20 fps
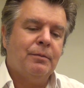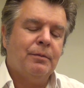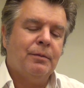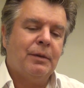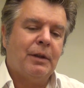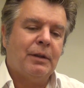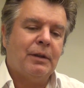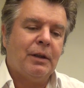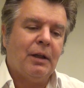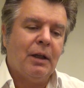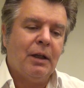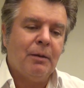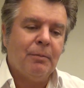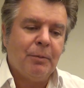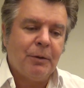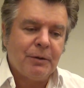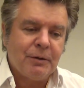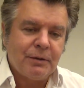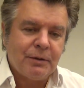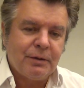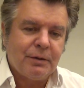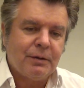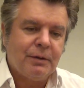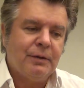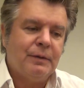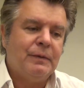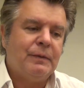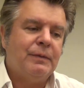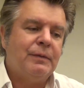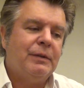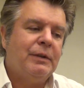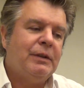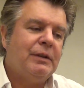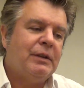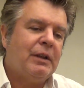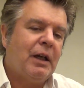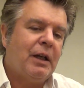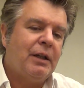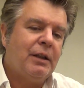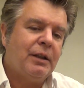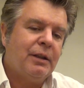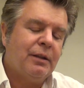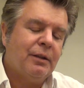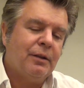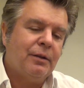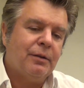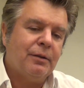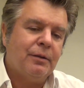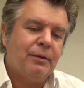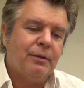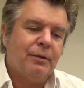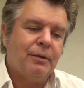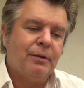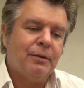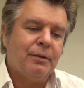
that helped us designing the